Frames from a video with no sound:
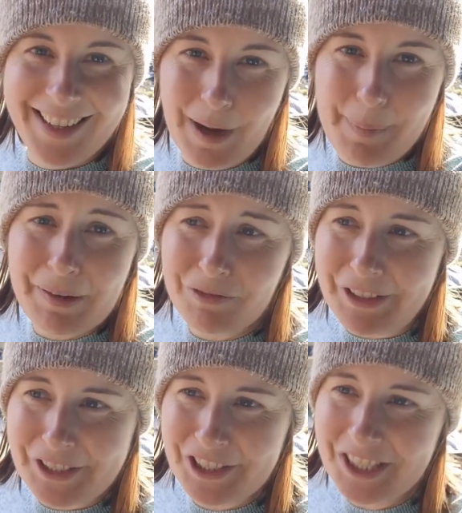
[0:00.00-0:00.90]
bit
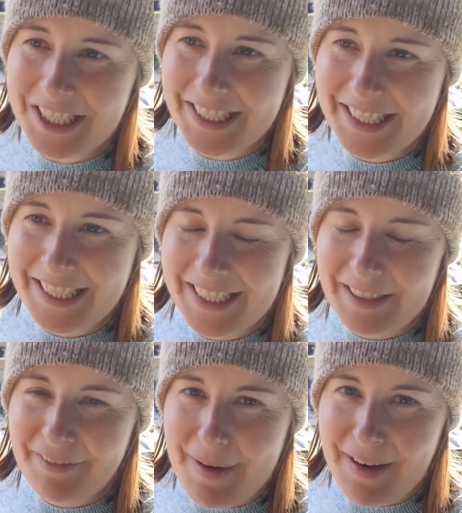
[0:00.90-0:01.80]
rushed.
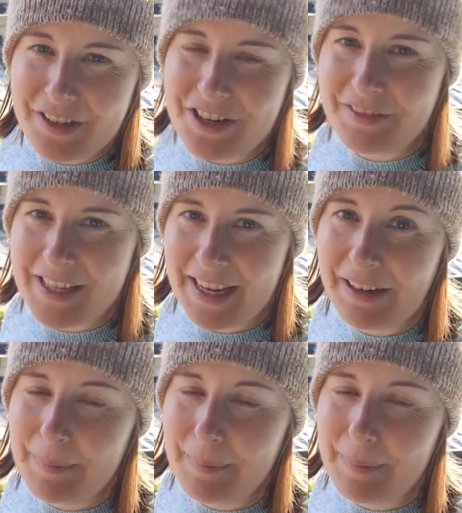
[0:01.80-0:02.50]
Maybe I should have taken